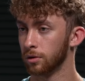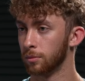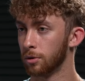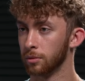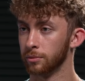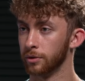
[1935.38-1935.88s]

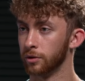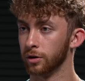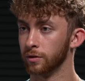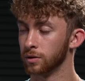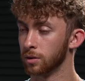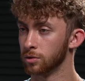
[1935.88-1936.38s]
apartment
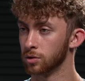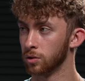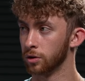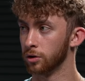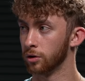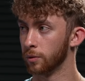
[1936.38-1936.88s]
building of some
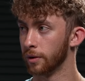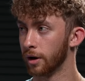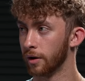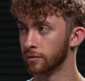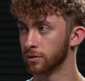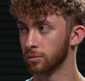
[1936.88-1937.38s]
sort, you're going to want
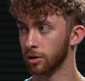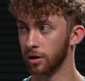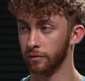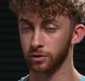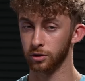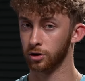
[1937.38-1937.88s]
to have some
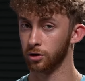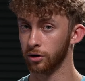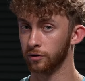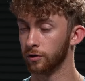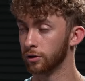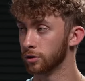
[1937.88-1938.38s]
kind of
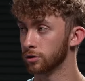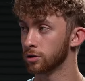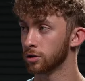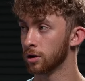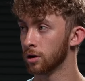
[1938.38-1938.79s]
security footage.